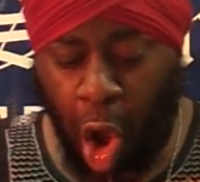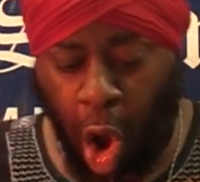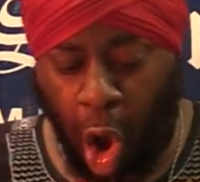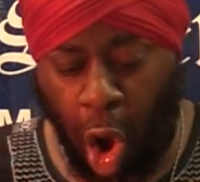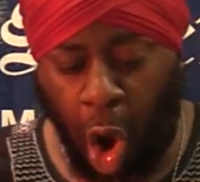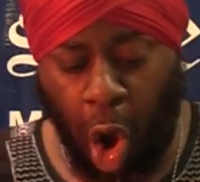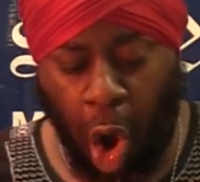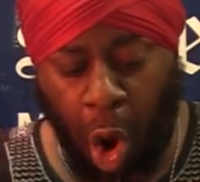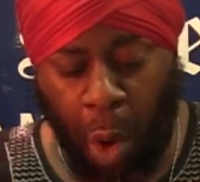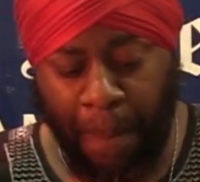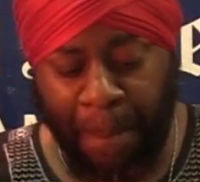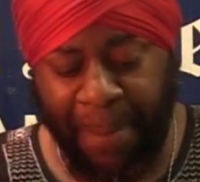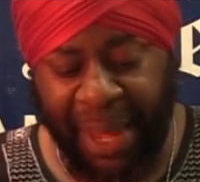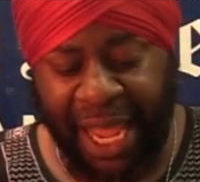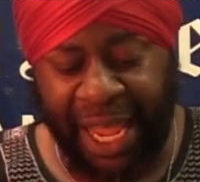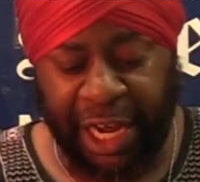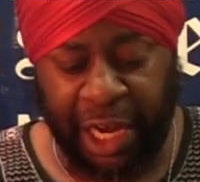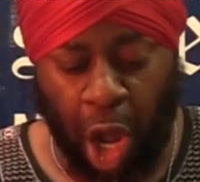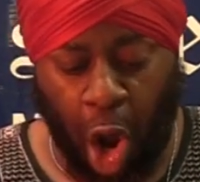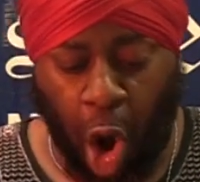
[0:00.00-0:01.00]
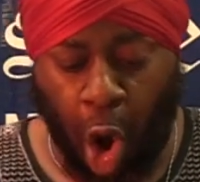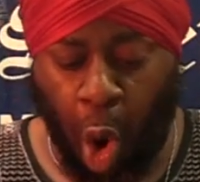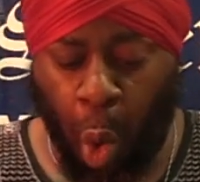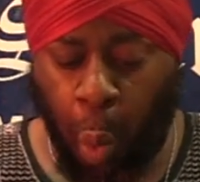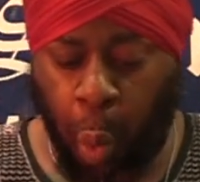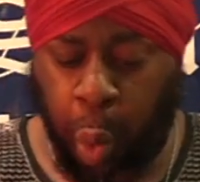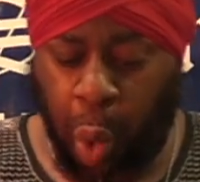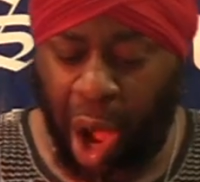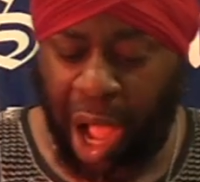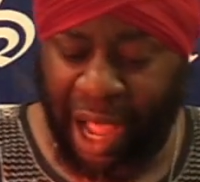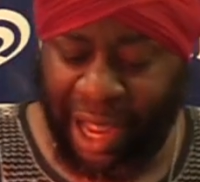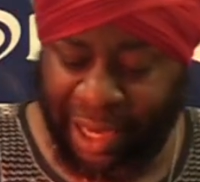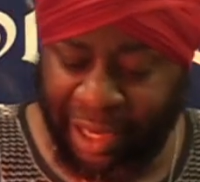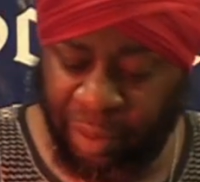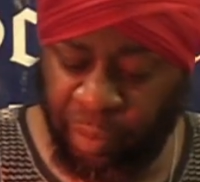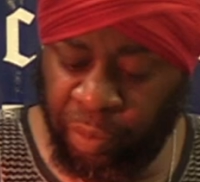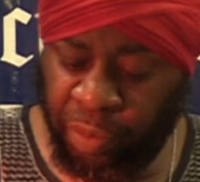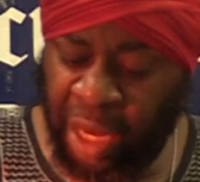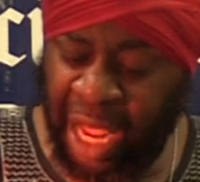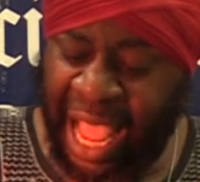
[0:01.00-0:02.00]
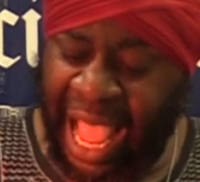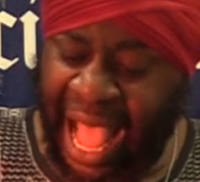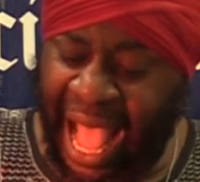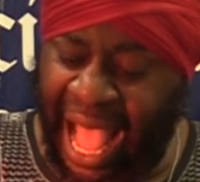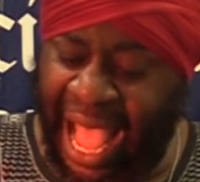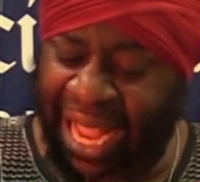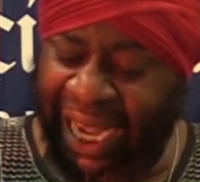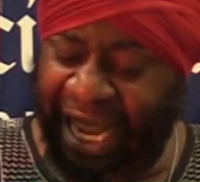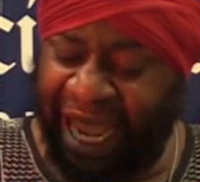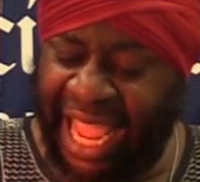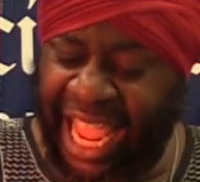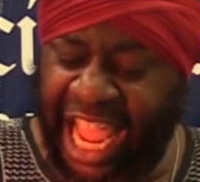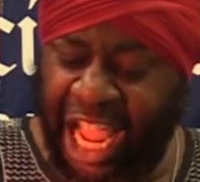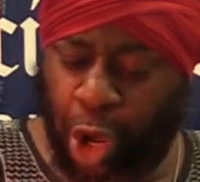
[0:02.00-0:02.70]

all men are one and